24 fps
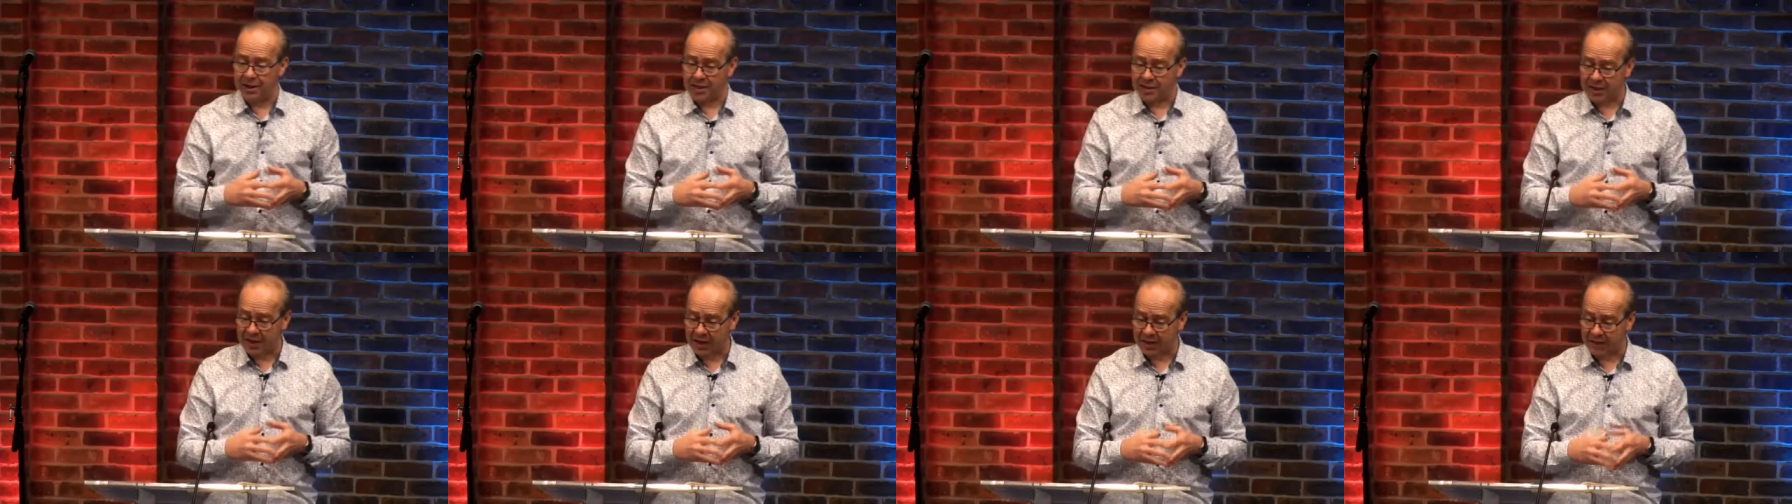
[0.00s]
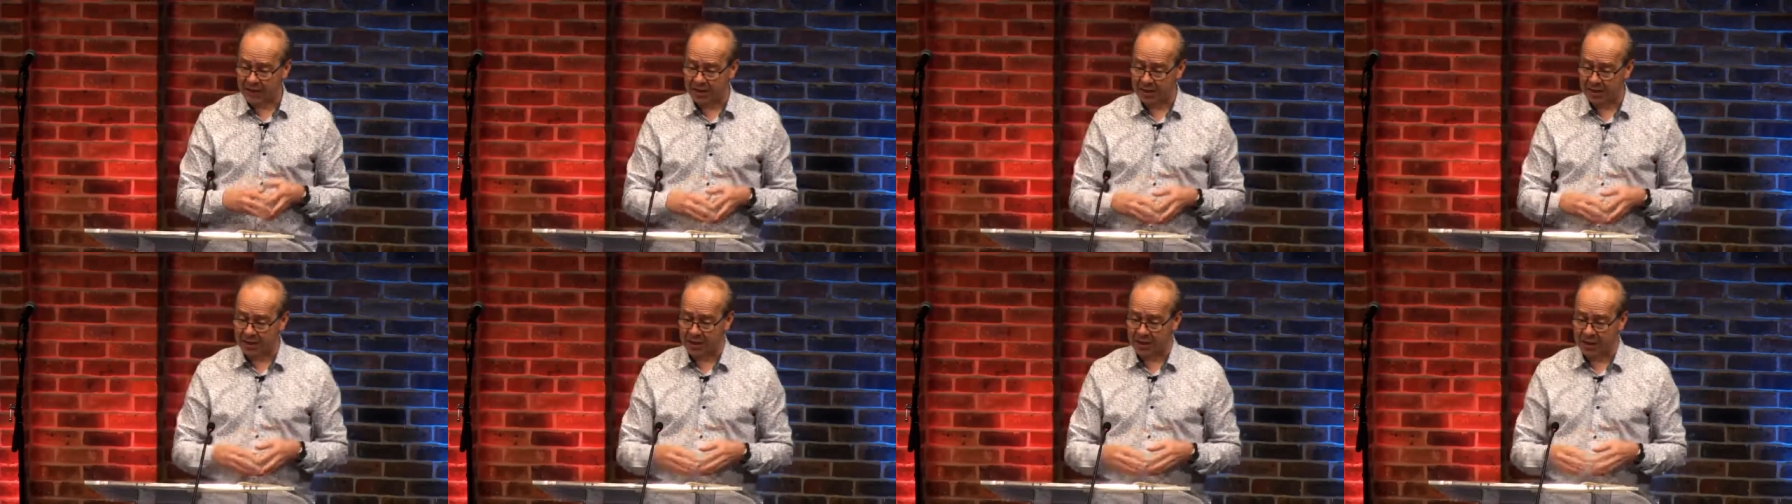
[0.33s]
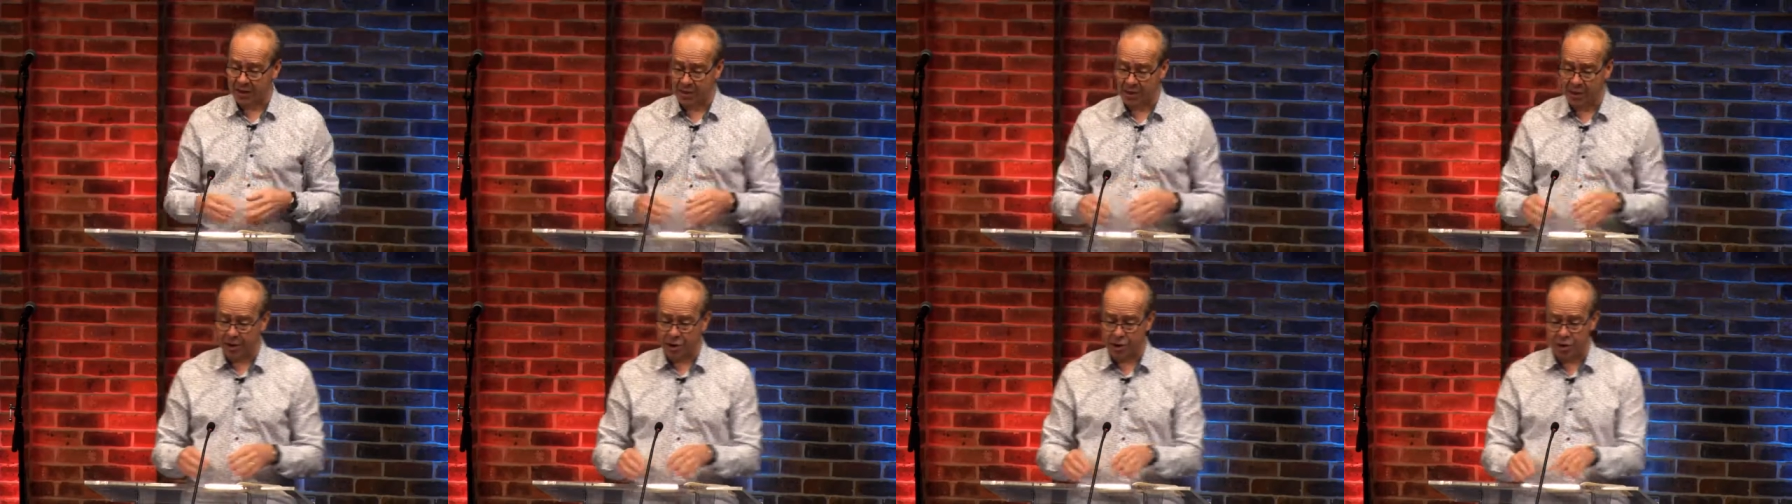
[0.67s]

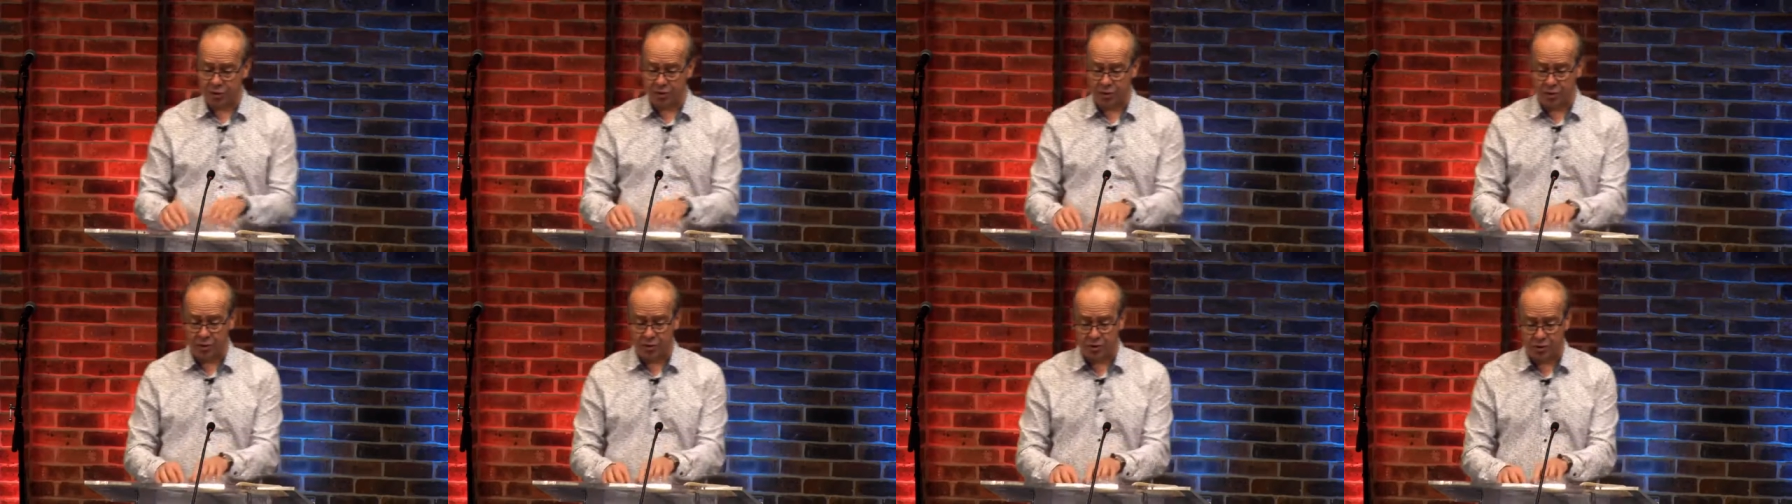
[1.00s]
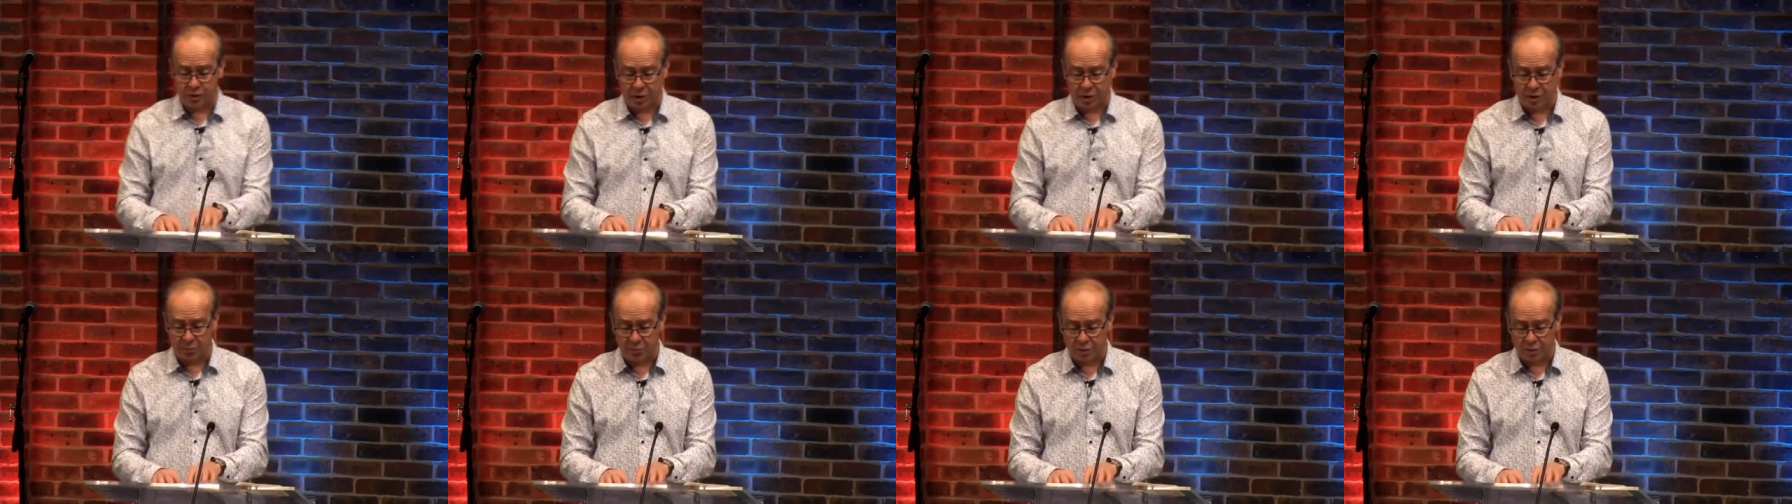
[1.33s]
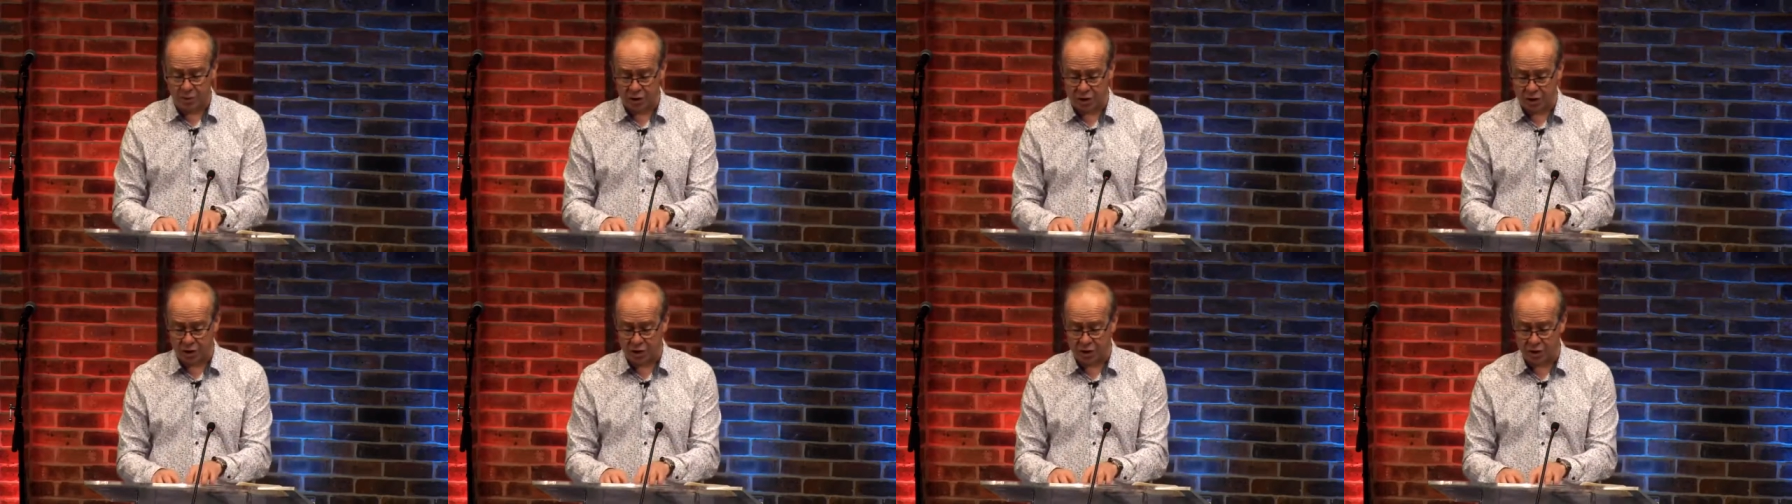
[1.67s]
70 when Jerusalem
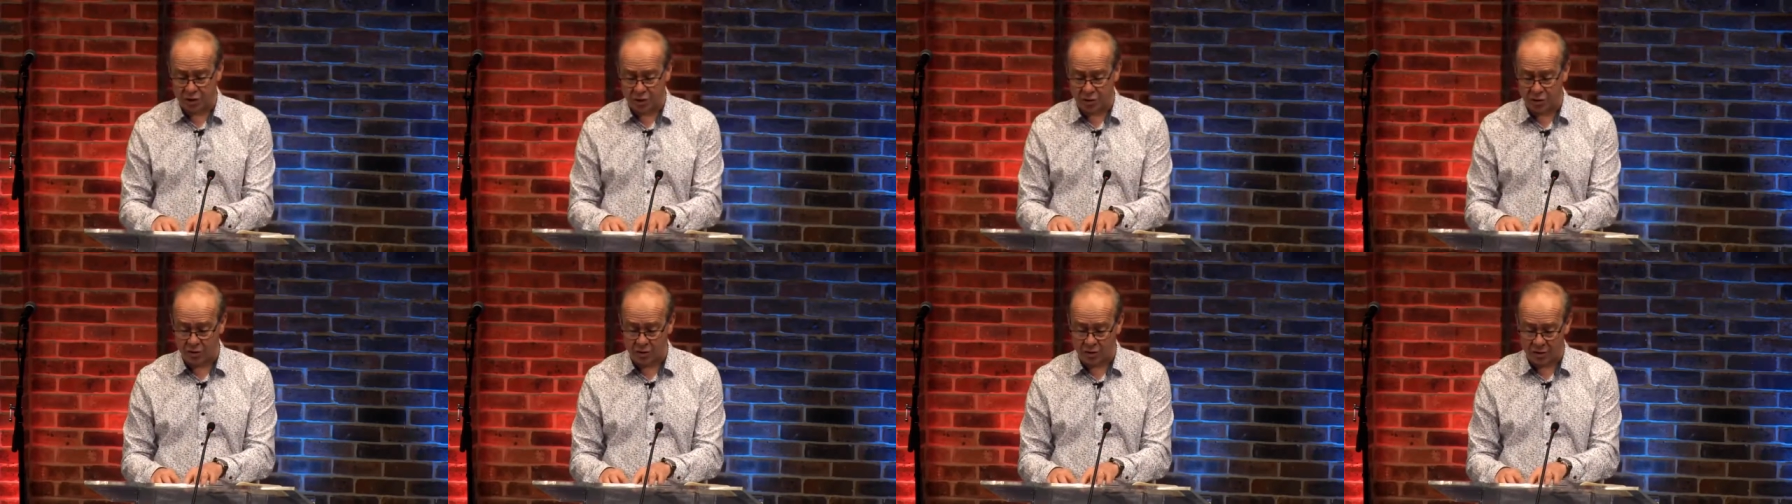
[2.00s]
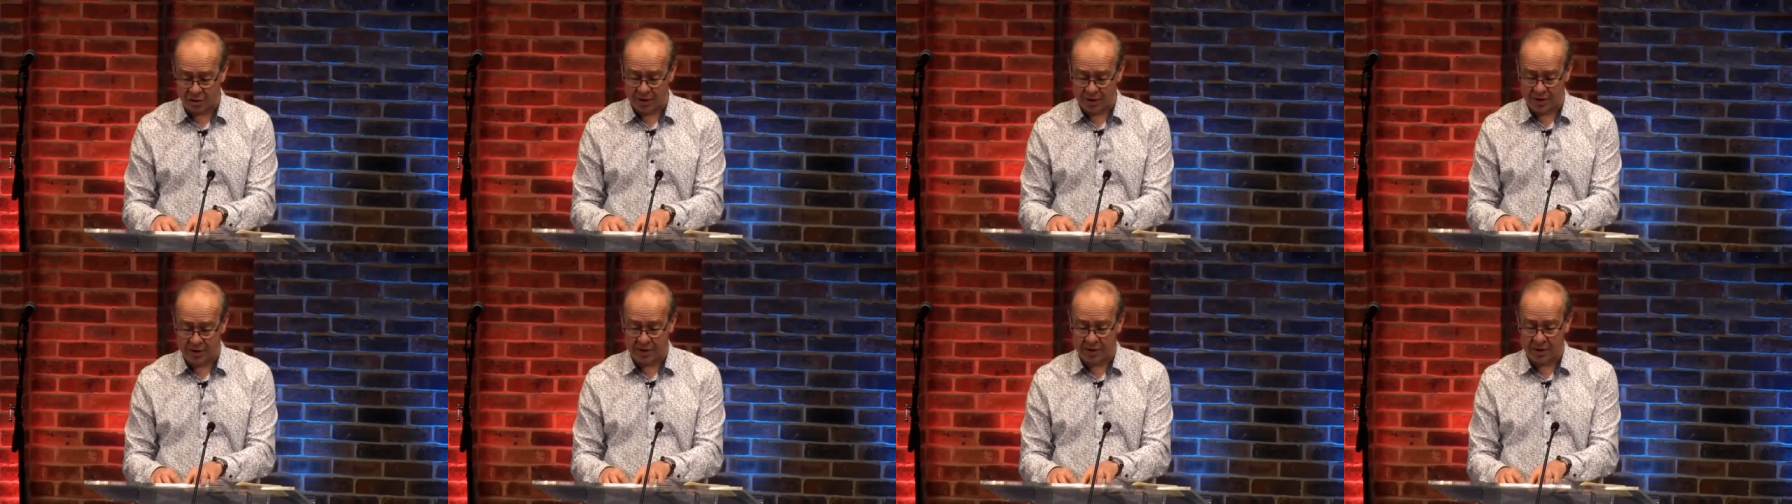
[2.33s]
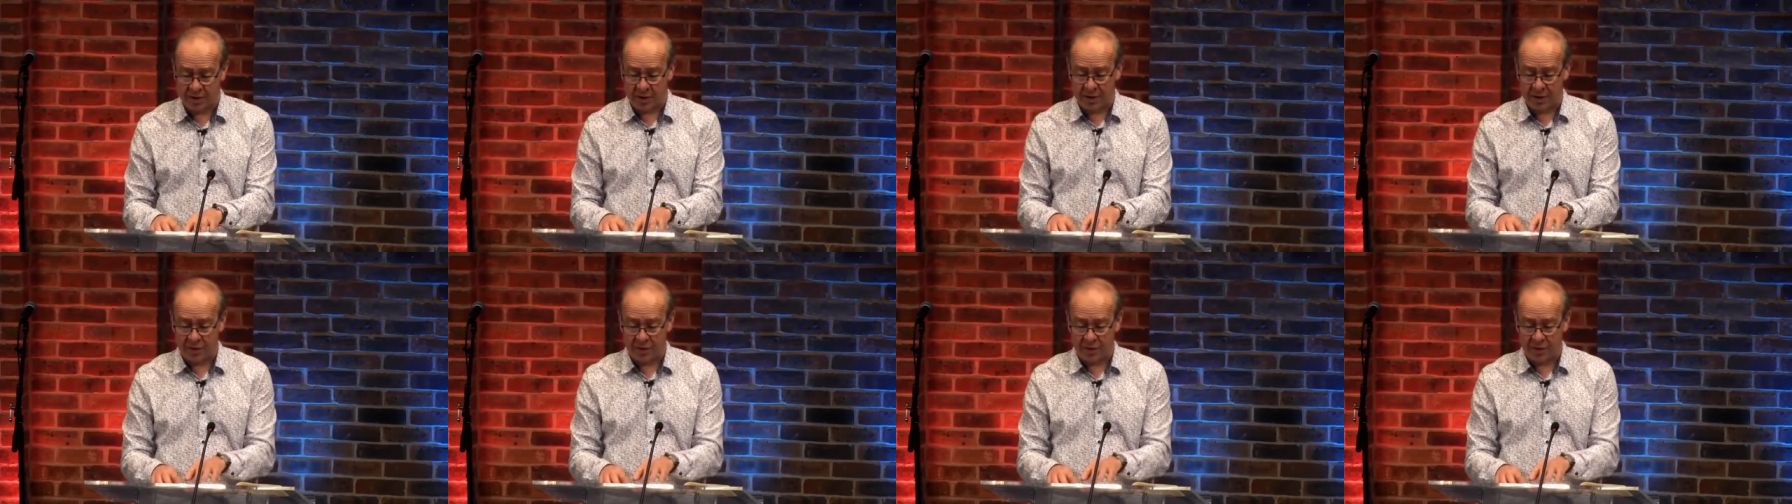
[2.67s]
was destroyed,